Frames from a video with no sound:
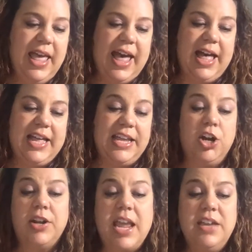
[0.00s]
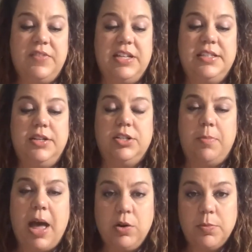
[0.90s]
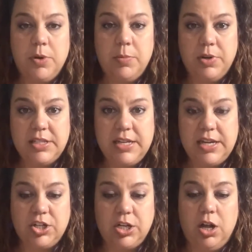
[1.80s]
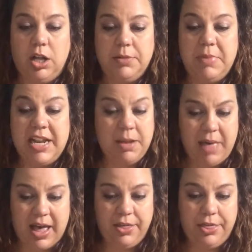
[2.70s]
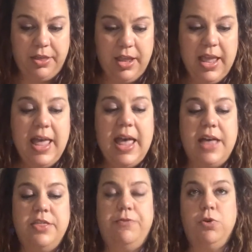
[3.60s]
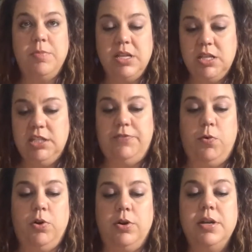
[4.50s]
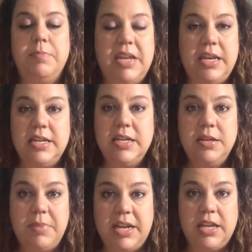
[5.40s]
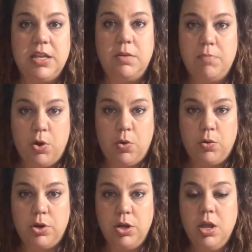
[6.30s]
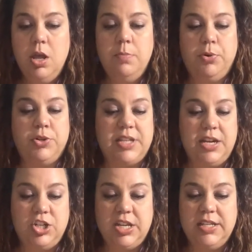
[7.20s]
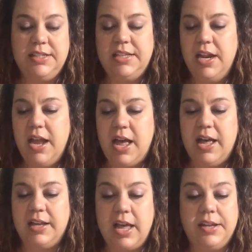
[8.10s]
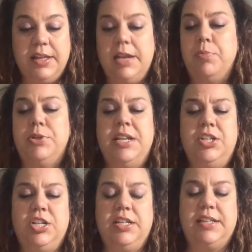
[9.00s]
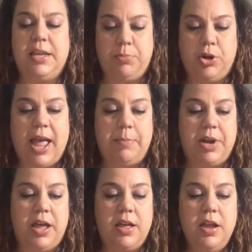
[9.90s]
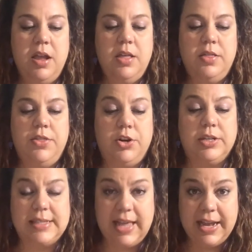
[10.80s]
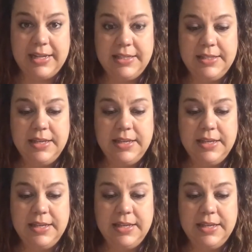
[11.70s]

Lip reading: In our Canvas, there's a PowerPoint presentation called Media Math, and the formulas for mean, median, mode, percentages, calculating percentages, and per capita. There are slides